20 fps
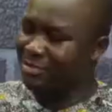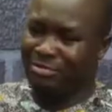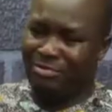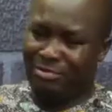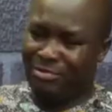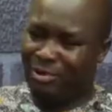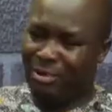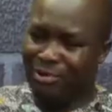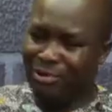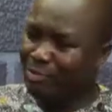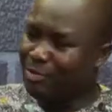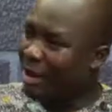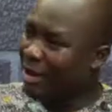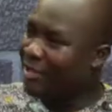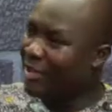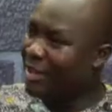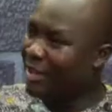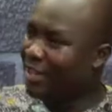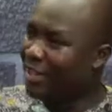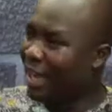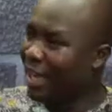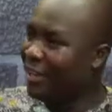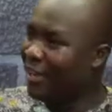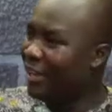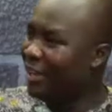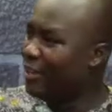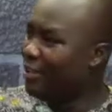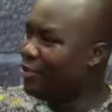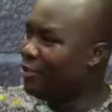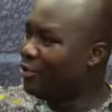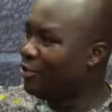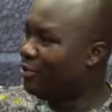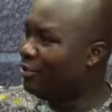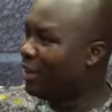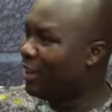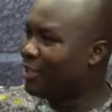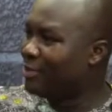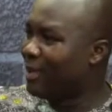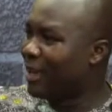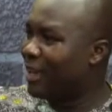gone to marry a new
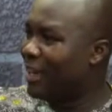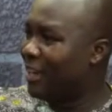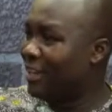husband, and